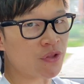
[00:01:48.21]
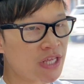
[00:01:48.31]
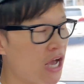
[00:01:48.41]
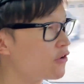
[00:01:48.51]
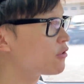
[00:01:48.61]

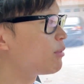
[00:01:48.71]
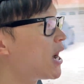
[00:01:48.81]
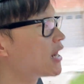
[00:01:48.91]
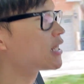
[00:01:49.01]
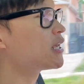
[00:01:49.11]
the
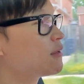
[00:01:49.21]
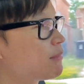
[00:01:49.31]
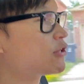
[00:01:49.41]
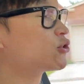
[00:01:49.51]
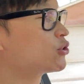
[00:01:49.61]
underbody,
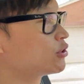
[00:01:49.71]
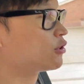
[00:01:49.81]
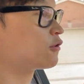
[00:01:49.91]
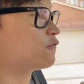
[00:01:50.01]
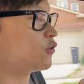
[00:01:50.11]
make sure you
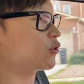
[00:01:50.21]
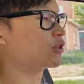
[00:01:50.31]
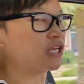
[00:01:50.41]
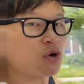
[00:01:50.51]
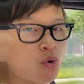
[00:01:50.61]
look for
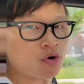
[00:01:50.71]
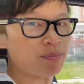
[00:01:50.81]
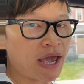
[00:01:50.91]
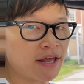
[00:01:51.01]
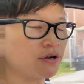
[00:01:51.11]
the quarter
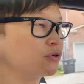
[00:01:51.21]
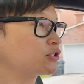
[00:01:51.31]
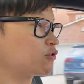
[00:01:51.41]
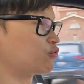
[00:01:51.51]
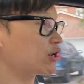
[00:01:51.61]
panels,
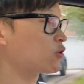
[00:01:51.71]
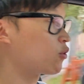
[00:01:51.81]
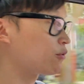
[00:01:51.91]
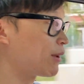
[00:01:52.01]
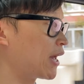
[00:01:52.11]
the rear
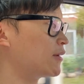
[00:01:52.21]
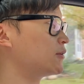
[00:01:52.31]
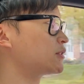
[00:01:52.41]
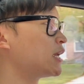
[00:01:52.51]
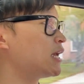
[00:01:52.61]
quarter
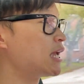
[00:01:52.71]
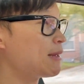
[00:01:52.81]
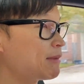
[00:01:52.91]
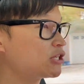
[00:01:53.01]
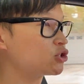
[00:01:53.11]
panels, and
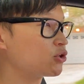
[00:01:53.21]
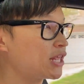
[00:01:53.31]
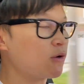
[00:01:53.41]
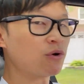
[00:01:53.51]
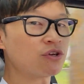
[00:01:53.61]
make sure
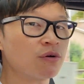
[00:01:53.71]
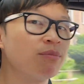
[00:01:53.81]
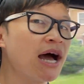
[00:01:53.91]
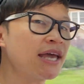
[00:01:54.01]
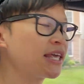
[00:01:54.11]
that when you're
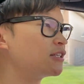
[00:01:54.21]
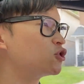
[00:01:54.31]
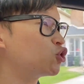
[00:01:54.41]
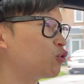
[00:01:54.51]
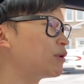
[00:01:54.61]
buying and
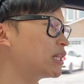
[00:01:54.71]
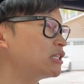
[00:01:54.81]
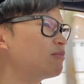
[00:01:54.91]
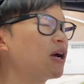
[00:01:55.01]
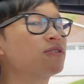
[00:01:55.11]
scooping these
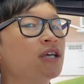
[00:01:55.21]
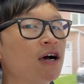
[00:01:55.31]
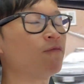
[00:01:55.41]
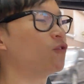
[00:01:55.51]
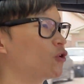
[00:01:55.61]
models
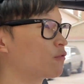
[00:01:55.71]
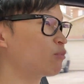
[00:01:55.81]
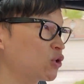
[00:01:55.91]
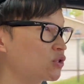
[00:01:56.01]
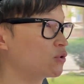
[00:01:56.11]
up for
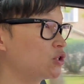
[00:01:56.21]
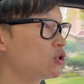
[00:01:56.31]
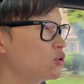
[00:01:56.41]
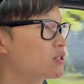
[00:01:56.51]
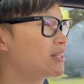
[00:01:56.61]
personal
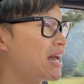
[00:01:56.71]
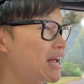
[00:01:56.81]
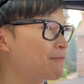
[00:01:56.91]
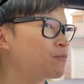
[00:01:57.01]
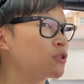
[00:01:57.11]
use,
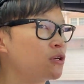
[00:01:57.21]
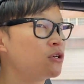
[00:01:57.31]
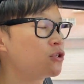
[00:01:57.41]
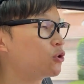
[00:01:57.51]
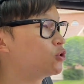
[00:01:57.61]
that
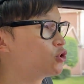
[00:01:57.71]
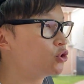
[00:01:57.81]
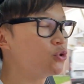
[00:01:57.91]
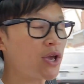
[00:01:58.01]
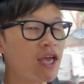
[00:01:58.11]
you
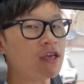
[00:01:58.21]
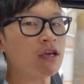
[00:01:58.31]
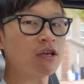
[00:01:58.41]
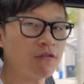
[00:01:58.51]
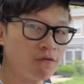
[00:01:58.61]
do a
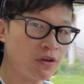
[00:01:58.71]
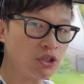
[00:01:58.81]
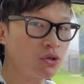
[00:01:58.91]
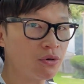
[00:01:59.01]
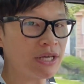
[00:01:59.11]
visual